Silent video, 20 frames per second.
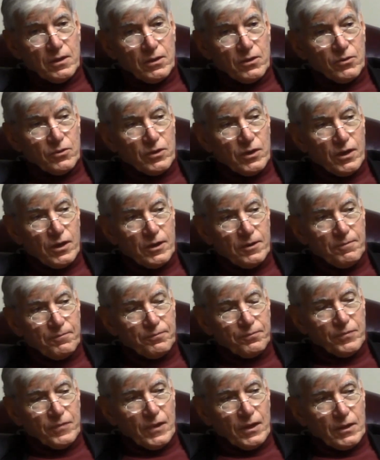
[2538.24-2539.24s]
Okay?
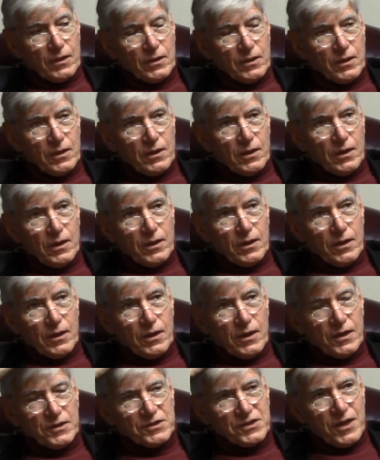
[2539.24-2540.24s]

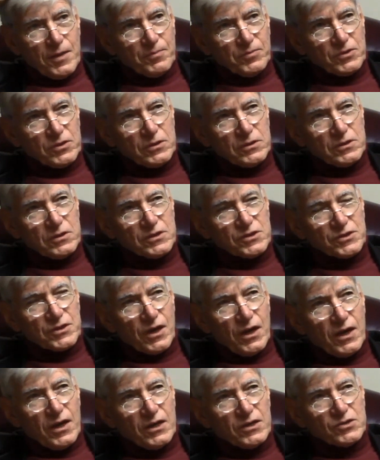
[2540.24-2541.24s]
Uh, attempted
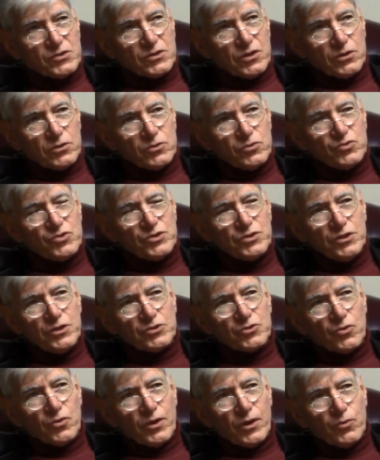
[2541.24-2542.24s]
disguised
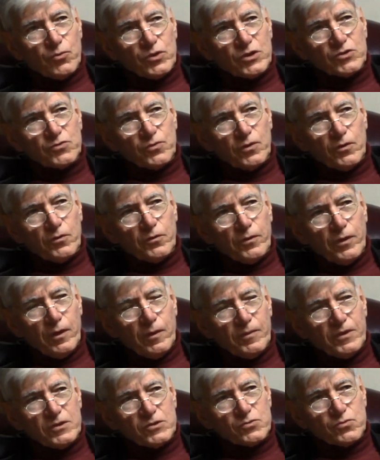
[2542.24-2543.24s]
hallucinatory wish
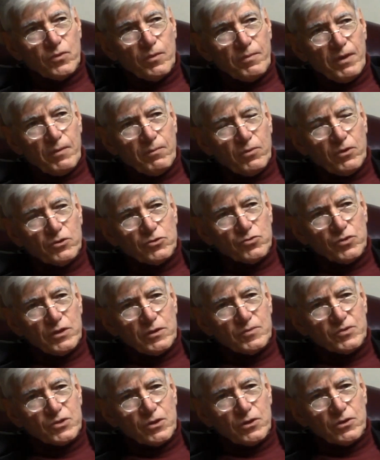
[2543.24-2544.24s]
fulfillments. Remember,
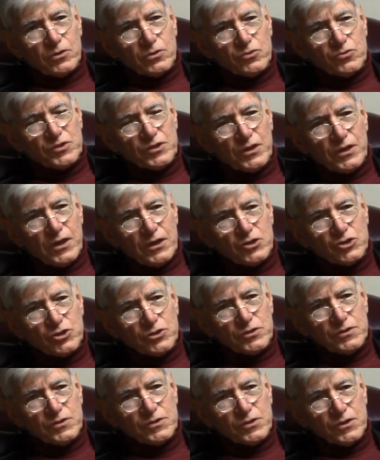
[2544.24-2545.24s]
dreams are
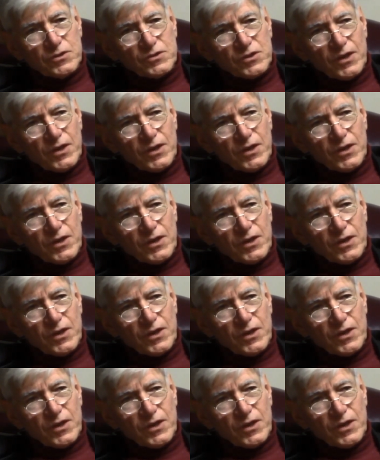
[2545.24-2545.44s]
hallucinations.